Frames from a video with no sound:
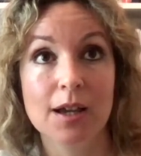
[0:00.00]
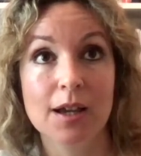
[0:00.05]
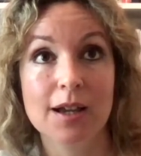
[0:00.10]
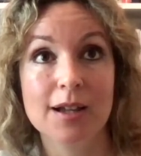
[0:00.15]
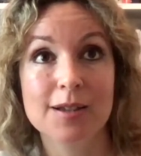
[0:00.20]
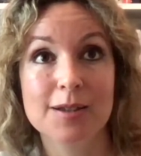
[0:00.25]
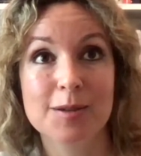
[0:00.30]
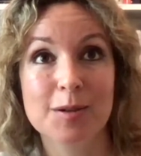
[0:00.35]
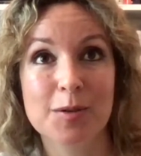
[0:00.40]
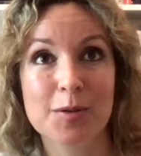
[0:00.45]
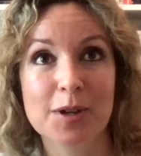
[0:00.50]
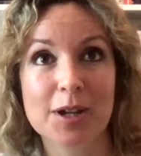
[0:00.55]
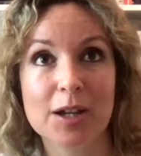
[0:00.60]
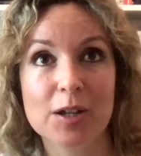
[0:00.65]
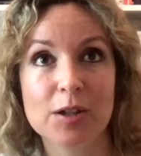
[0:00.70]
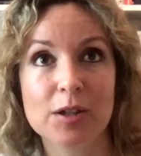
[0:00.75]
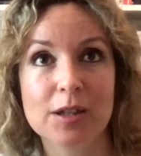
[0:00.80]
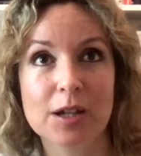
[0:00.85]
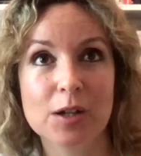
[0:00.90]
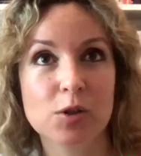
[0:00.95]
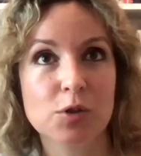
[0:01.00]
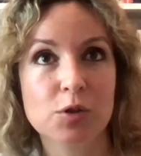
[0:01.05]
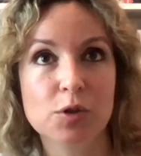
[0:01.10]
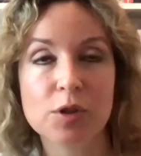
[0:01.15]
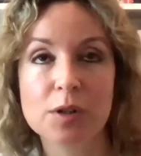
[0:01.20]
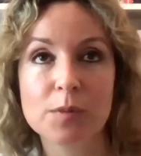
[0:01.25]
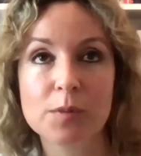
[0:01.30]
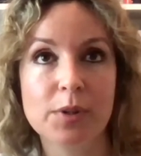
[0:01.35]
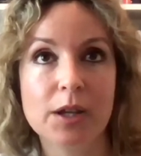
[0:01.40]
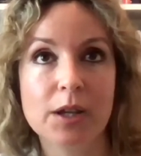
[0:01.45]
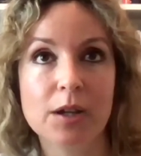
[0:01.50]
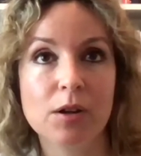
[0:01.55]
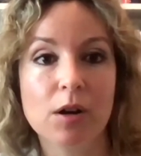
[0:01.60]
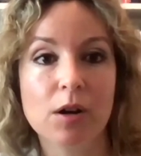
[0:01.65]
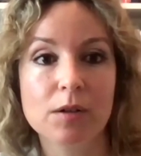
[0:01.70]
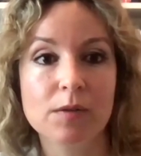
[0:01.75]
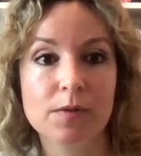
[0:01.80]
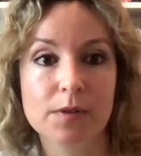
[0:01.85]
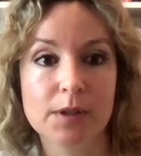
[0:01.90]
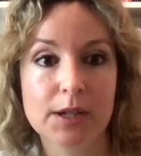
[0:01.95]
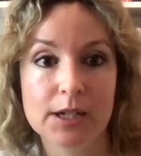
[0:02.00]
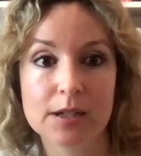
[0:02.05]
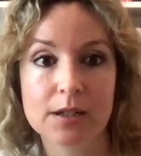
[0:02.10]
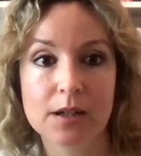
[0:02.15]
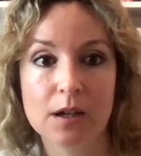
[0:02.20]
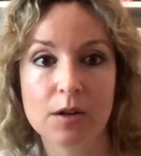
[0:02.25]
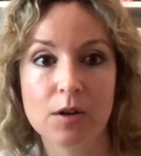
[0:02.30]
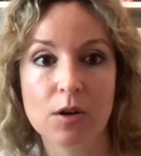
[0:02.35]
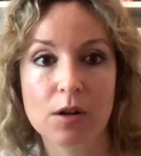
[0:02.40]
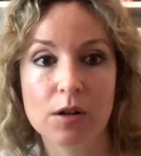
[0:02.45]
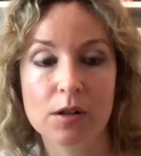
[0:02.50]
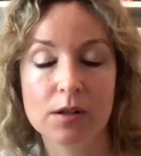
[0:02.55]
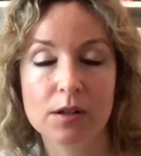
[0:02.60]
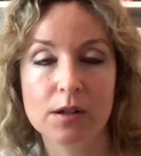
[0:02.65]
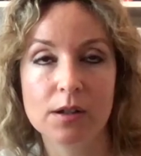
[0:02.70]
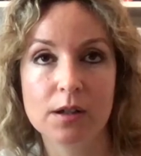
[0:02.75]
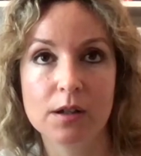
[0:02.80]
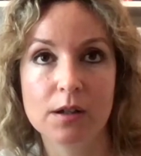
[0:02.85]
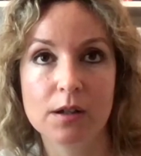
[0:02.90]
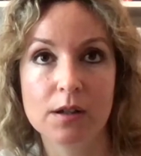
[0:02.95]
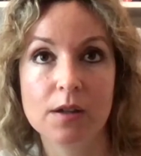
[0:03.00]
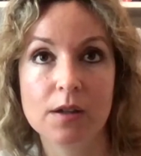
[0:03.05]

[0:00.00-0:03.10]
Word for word: and so it, there shouldn't be a conflict at all uh,